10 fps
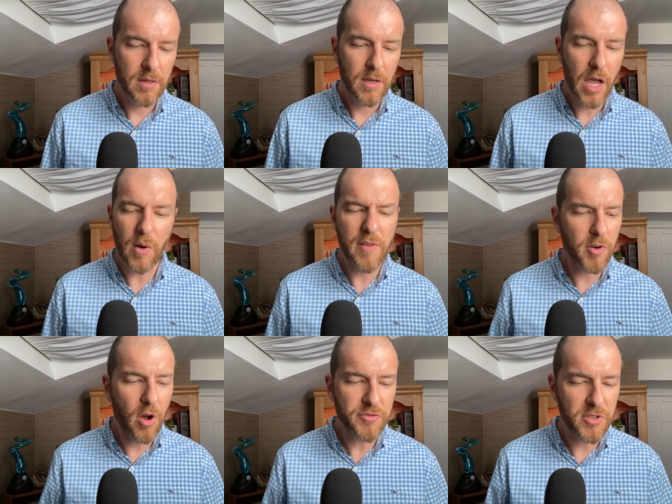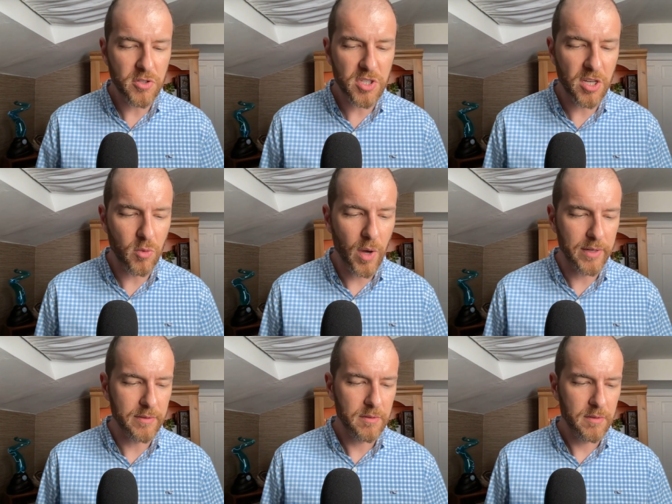however often you kill
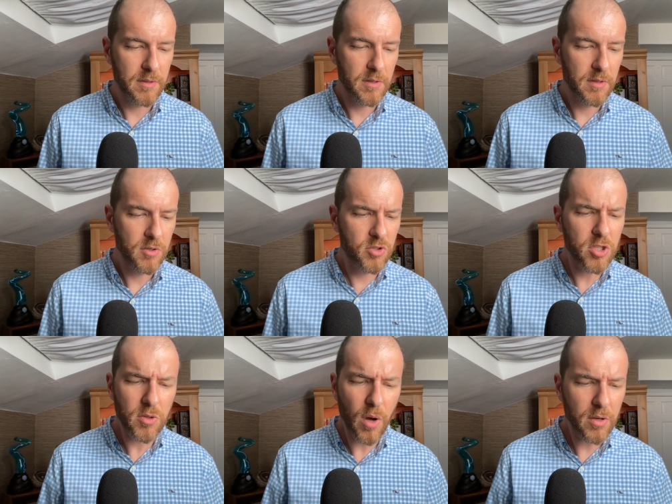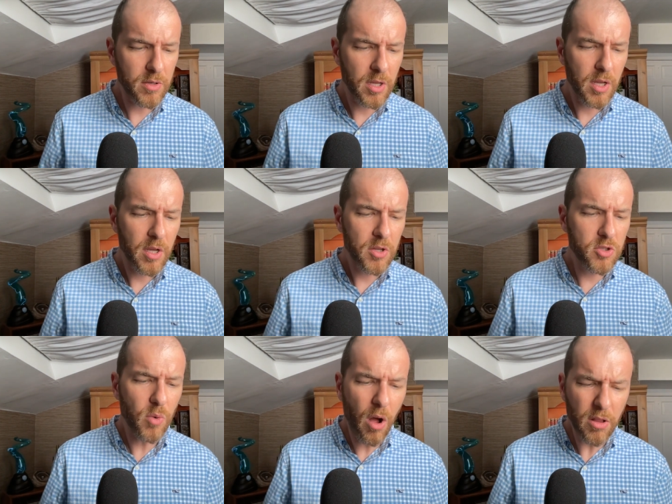one.
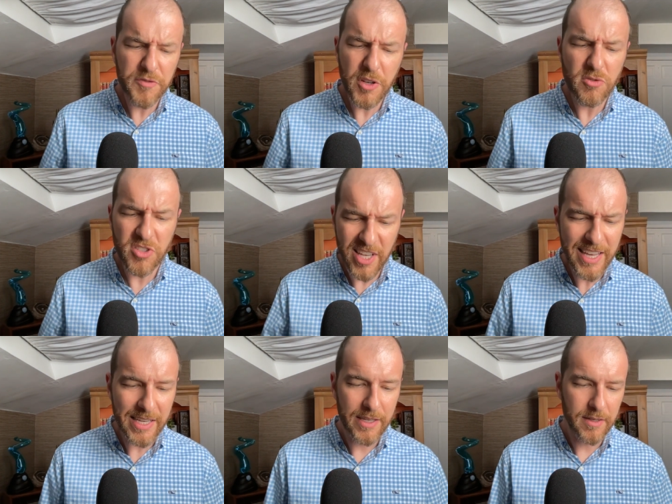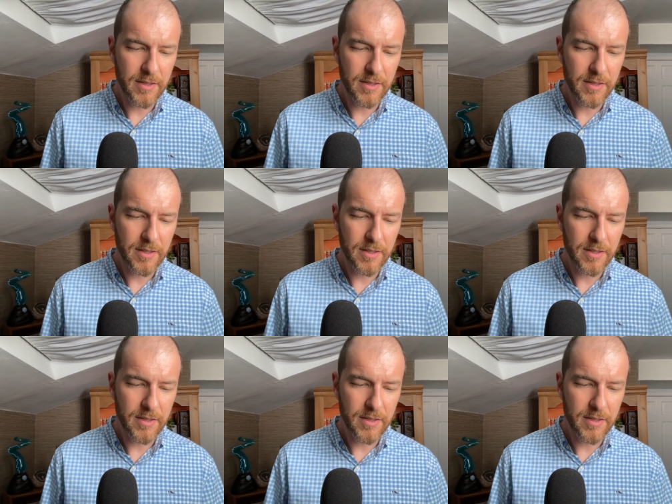Do all of you see?